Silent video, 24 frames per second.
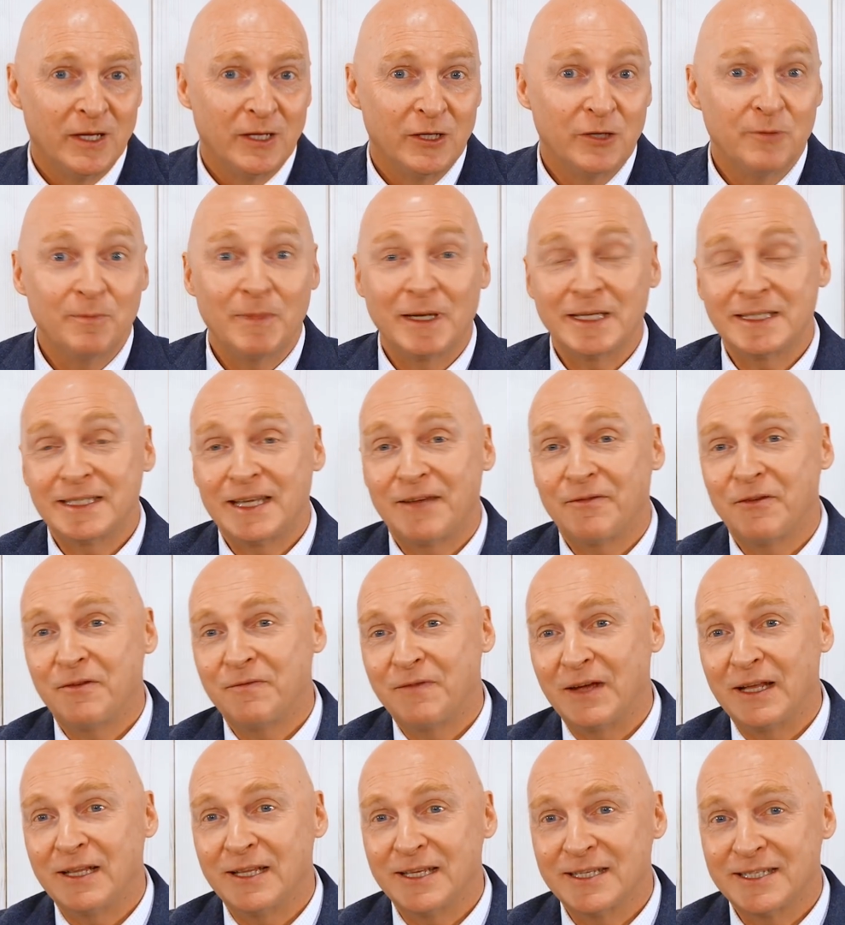You must have a
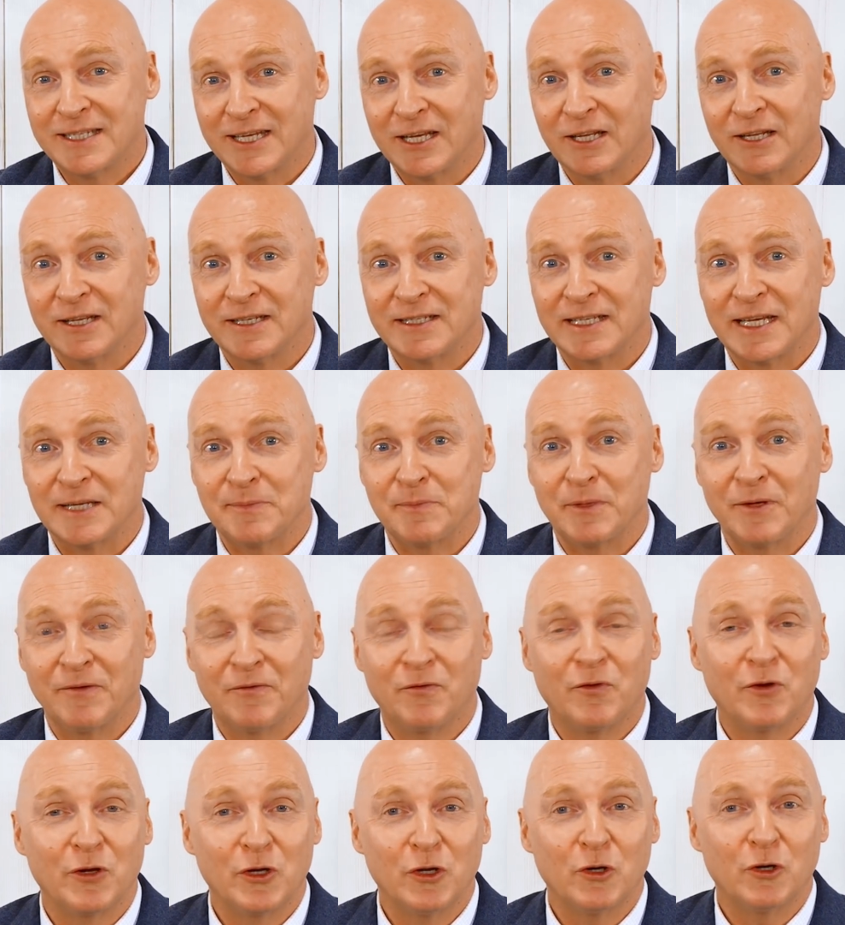valid skill assessment
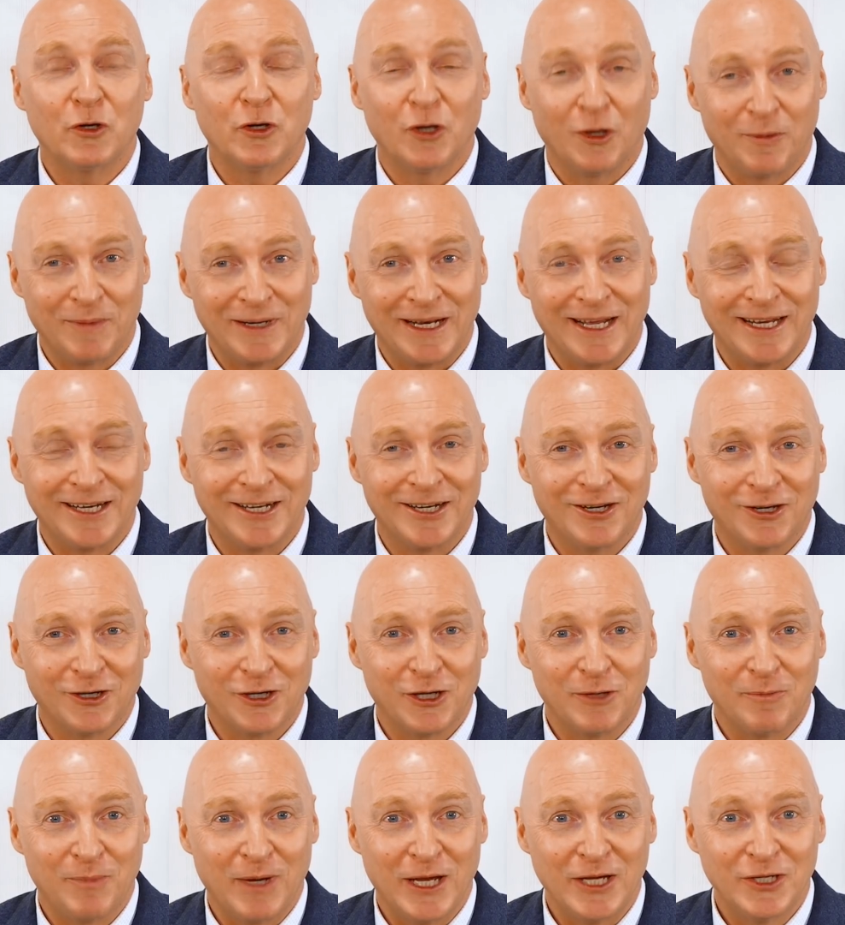for your nominated
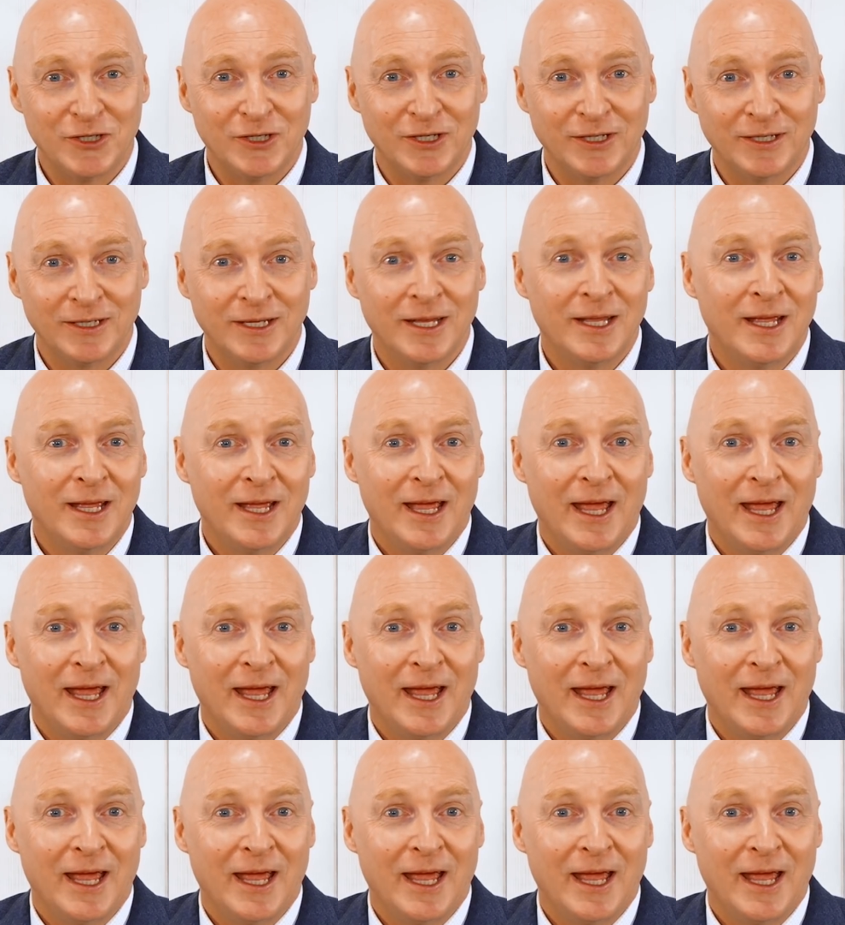occupation,